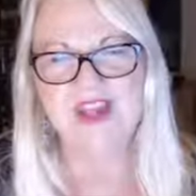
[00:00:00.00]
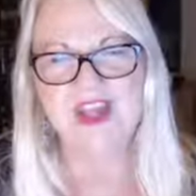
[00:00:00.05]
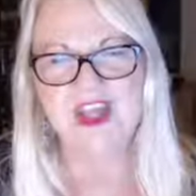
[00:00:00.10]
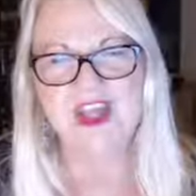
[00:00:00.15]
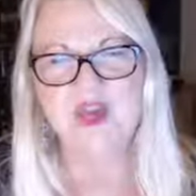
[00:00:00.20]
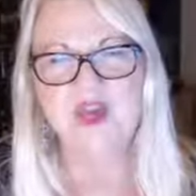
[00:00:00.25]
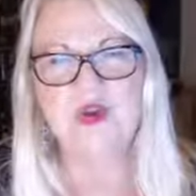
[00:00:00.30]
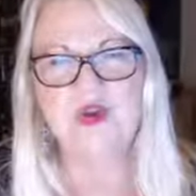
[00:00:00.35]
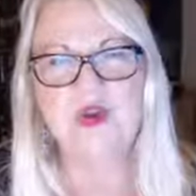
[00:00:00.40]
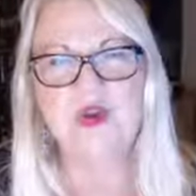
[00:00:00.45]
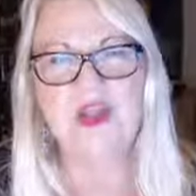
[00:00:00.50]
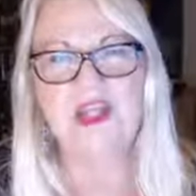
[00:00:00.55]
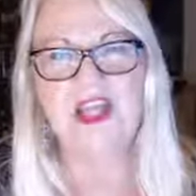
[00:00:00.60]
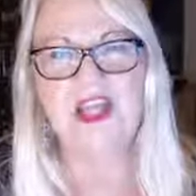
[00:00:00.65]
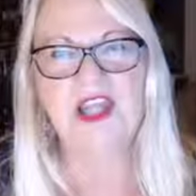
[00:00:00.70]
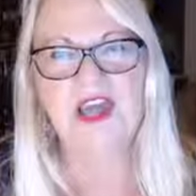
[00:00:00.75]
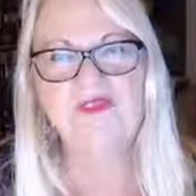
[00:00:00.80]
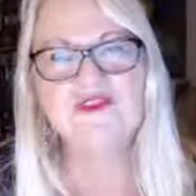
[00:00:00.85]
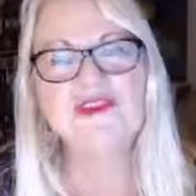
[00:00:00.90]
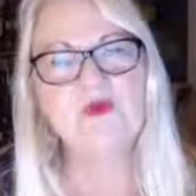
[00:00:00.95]
You can
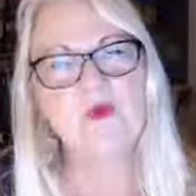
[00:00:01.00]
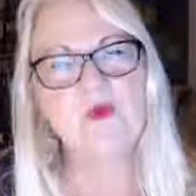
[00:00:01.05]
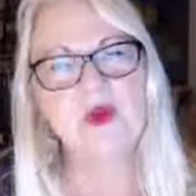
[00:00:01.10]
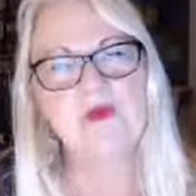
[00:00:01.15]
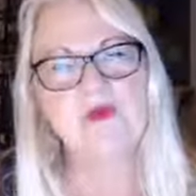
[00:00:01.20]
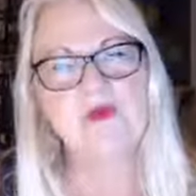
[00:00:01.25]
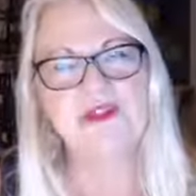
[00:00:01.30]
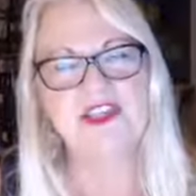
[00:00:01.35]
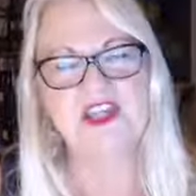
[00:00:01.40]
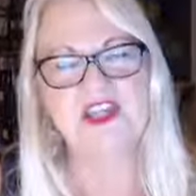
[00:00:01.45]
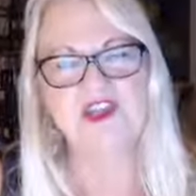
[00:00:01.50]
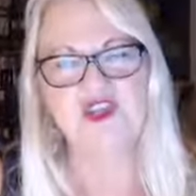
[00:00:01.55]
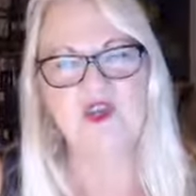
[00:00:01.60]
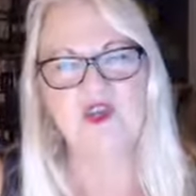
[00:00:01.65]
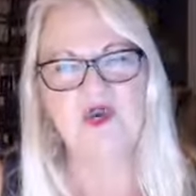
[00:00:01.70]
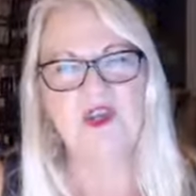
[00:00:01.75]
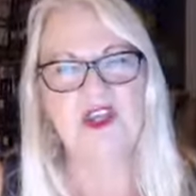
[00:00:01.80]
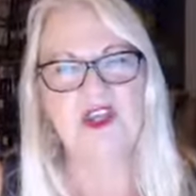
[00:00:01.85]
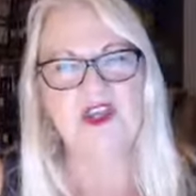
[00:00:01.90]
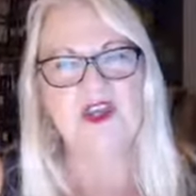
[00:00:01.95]
love someone, but then
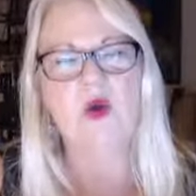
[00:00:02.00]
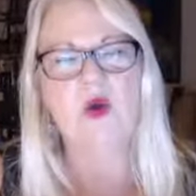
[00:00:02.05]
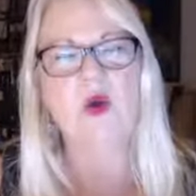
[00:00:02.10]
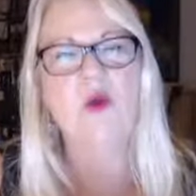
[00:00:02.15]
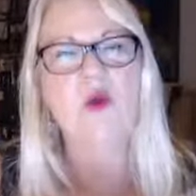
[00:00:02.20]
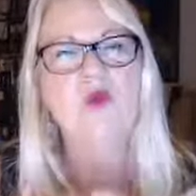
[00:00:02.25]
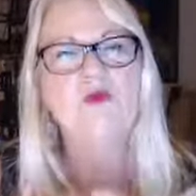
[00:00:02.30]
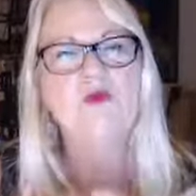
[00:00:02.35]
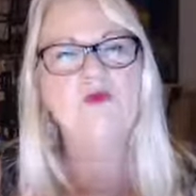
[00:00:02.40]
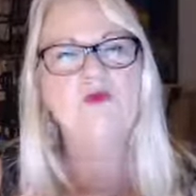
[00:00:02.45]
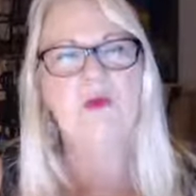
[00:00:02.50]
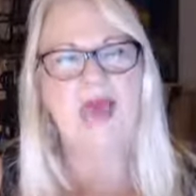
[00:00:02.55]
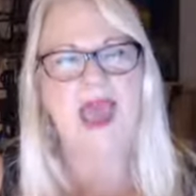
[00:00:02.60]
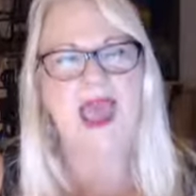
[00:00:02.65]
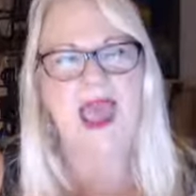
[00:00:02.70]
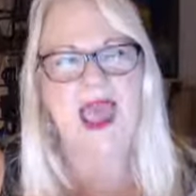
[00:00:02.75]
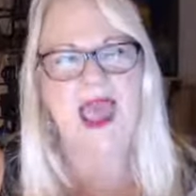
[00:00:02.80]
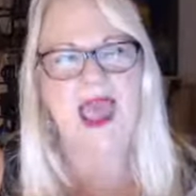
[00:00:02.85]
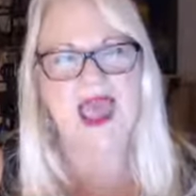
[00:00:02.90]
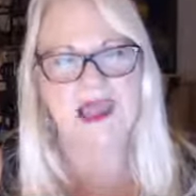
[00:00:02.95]
you can hold
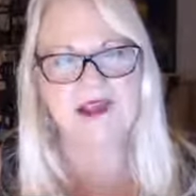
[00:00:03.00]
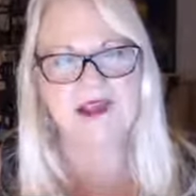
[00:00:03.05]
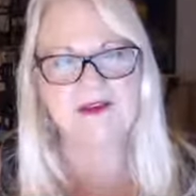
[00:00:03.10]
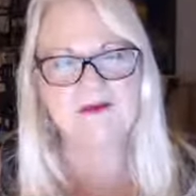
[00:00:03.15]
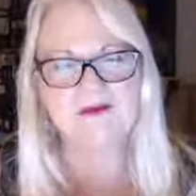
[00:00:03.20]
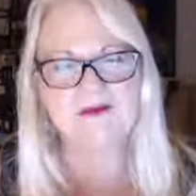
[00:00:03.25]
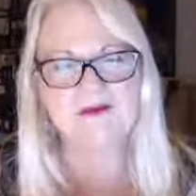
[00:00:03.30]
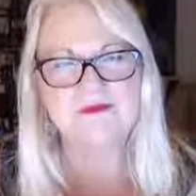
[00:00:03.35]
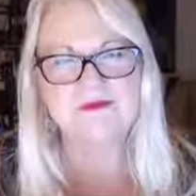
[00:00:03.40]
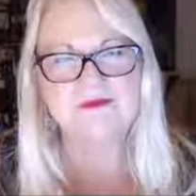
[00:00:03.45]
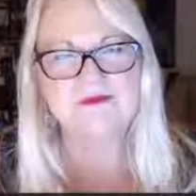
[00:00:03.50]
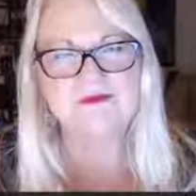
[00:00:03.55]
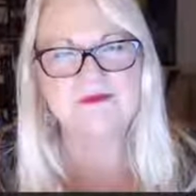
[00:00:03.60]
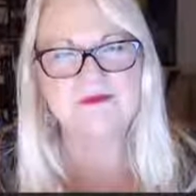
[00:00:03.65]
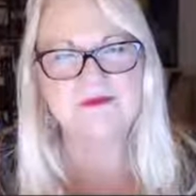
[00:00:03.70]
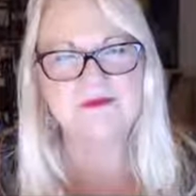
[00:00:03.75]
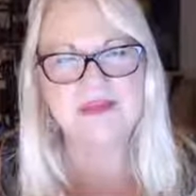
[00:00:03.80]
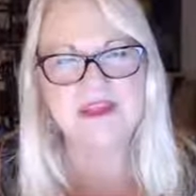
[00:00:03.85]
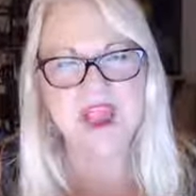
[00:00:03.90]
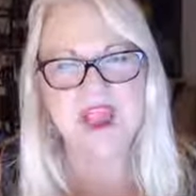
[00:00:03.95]
back
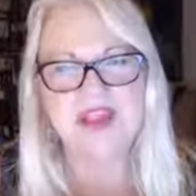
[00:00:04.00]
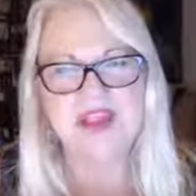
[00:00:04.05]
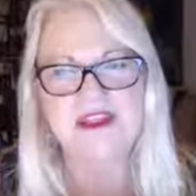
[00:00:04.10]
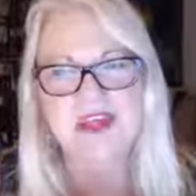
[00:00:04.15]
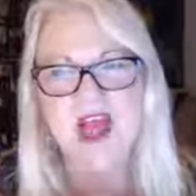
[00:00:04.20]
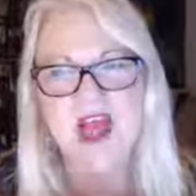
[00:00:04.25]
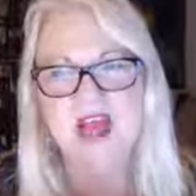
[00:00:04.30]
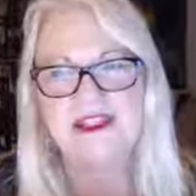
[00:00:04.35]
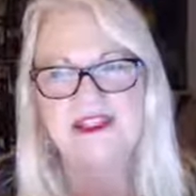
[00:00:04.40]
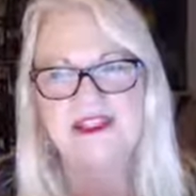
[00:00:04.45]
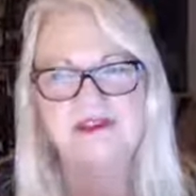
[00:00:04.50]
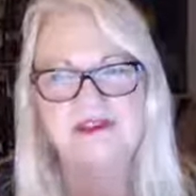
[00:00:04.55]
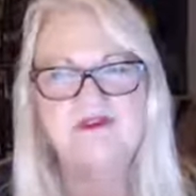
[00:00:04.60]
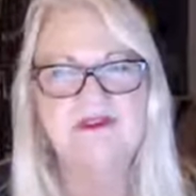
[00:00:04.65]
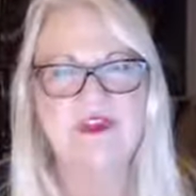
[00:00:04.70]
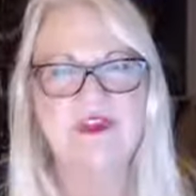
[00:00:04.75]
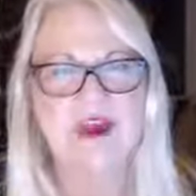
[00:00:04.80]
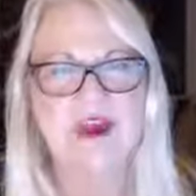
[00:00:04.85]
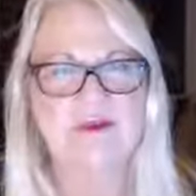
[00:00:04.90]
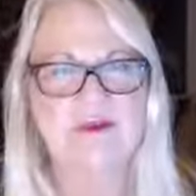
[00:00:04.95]
and not
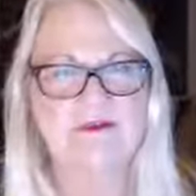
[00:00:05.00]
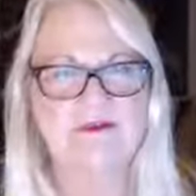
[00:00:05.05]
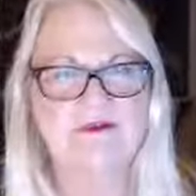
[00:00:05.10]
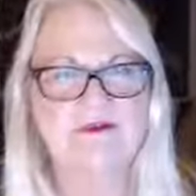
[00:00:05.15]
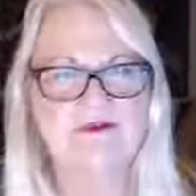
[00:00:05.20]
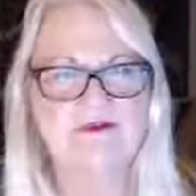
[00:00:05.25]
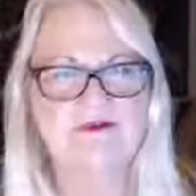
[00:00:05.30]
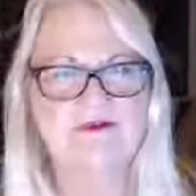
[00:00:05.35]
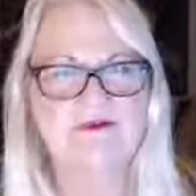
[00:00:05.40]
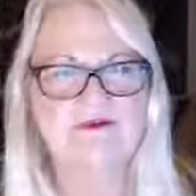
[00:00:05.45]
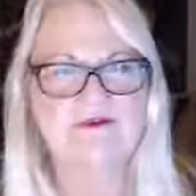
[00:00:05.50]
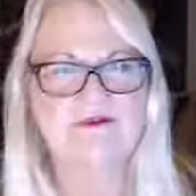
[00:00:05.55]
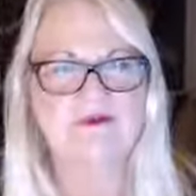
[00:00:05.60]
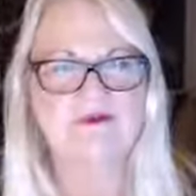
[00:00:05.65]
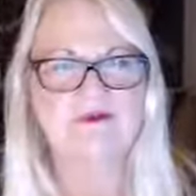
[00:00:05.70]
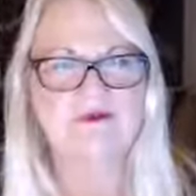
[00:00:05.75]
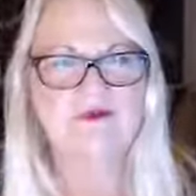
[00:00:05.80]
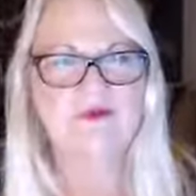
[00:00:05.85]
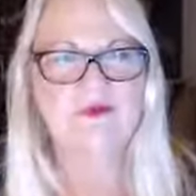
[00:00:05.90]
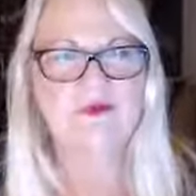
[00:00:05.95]
give them
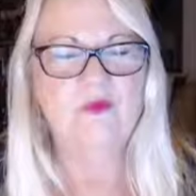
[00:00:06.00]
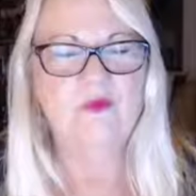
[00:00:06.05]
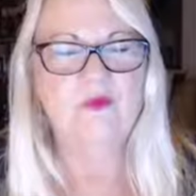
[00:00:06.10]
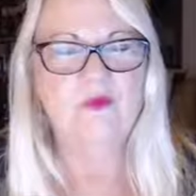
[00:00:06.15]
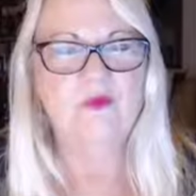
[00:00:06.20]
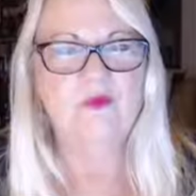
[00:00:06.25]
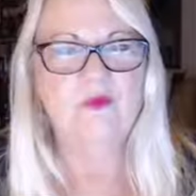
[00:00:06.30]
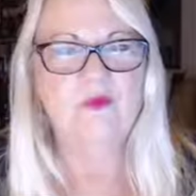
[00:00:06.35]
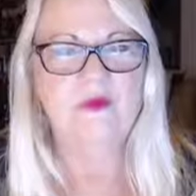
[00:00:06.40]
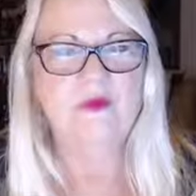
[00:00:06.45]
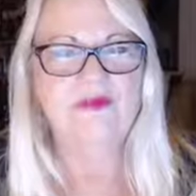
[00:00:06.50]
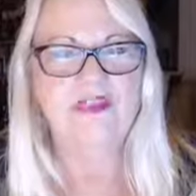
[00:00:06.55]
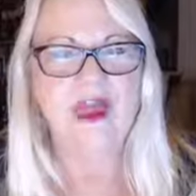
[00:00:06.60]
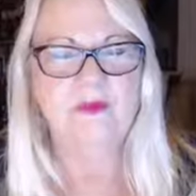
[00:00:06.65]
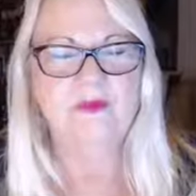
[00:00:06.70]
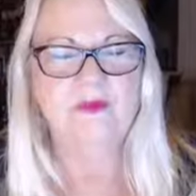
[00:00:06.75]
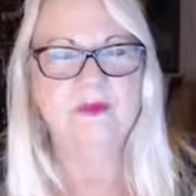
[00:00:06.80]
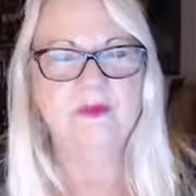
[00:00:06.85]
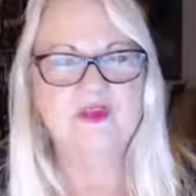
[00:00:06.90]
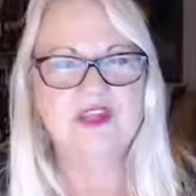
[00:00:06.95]
what
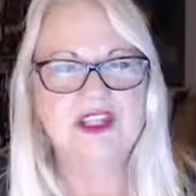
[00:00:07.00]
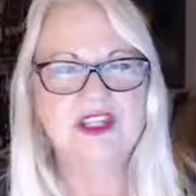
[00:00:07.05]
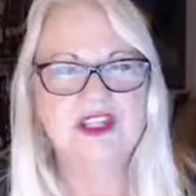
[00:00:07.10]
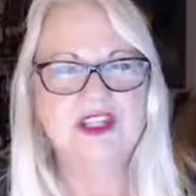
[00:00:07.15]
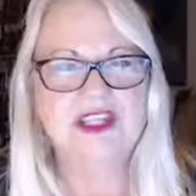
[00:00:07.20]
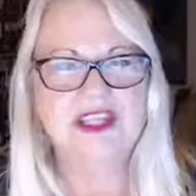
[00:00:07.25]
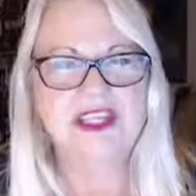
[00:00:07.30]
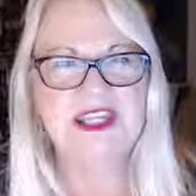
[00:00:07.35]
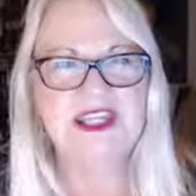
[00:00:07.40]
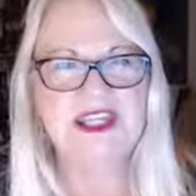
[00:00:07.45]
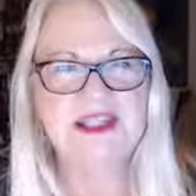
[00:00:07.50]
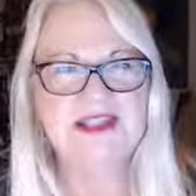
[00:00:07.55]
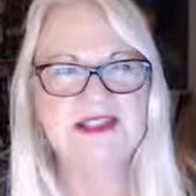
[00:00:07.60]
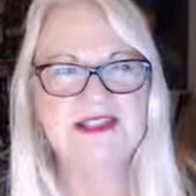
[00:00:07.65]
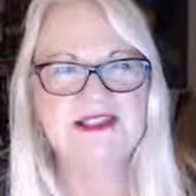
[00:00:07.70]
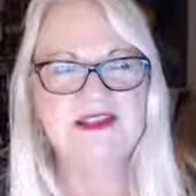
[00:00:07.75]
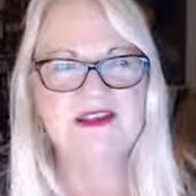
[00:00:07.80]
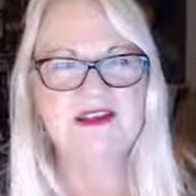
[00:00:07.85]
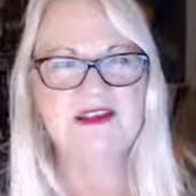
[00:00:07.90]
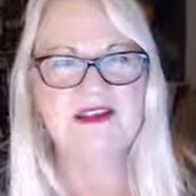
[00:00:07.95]
that person
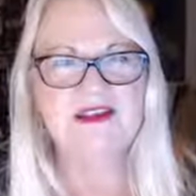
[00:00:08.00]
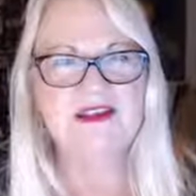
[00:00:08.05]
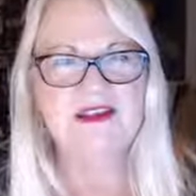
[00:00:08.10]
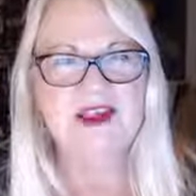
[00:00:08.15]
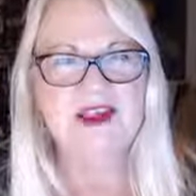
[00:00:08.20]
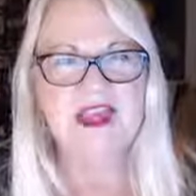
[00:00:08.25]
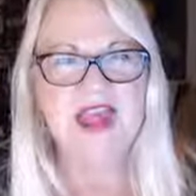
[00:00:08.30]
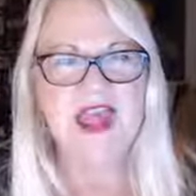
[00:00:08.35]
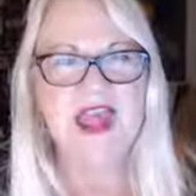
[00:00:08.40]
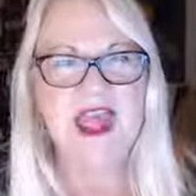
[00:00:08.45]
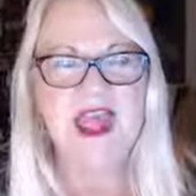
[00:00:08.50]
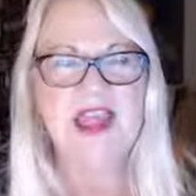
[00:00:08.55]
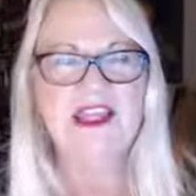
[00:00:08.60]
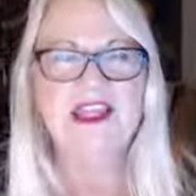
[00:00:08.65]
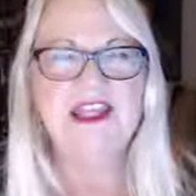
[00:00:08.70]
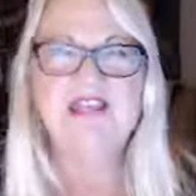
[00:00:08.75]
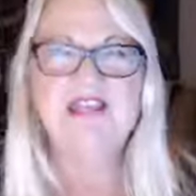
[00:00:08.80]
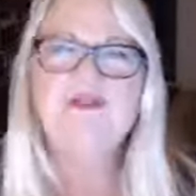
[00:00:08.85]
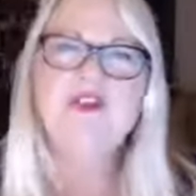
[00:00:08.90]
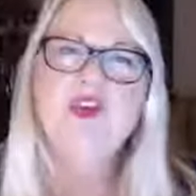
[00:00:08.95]
needs.
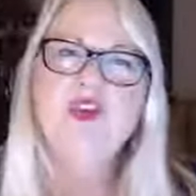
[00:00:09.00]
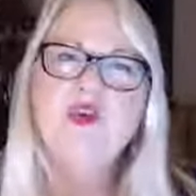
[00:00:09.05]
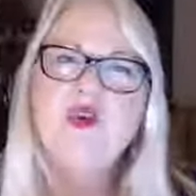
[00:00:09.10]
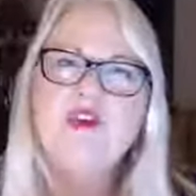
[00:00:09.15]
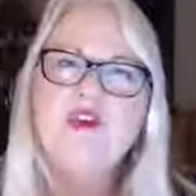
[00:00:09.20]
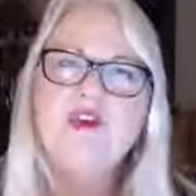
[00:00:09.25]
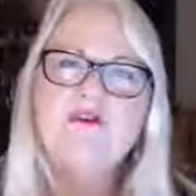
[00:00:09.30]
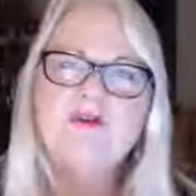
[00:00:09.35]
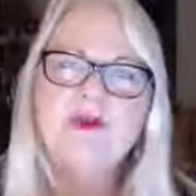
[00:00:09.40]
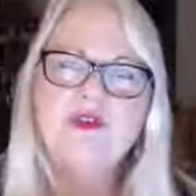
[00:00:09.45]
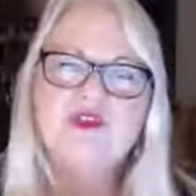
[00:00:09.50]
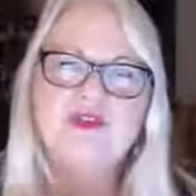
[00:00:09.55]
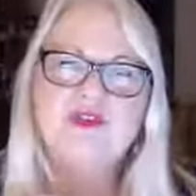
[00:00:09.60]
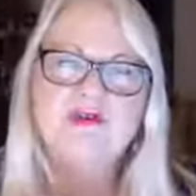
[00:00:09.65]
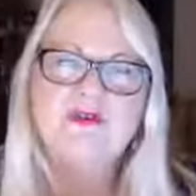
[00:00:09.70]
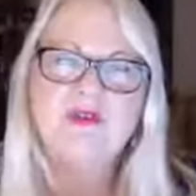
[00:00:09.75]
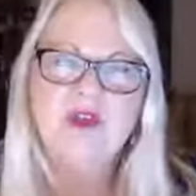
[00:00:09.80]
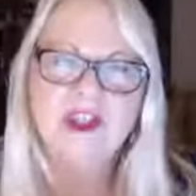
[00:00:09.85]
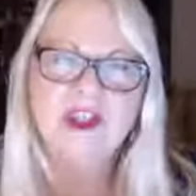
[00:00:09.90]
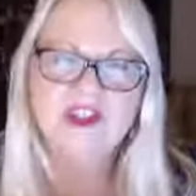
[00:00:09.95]
And if you have built a
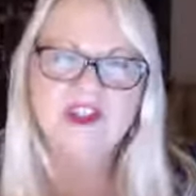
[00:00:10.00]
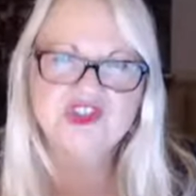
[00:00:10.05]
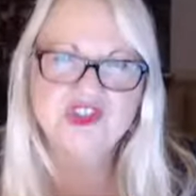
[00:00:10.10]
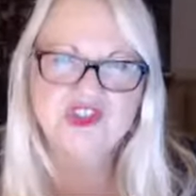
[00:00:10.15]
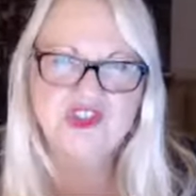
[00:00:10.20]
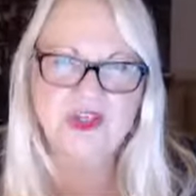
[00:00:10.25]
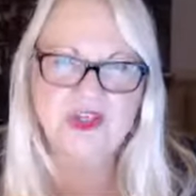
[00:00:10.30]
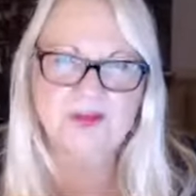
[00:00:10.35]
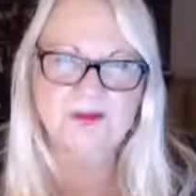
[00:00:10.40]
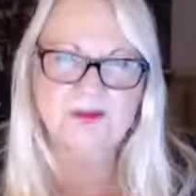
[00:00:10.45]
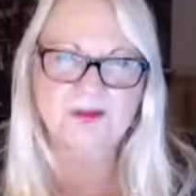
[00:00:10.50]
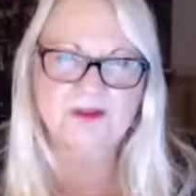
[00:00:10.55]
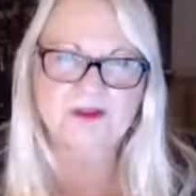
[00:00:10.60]
friendship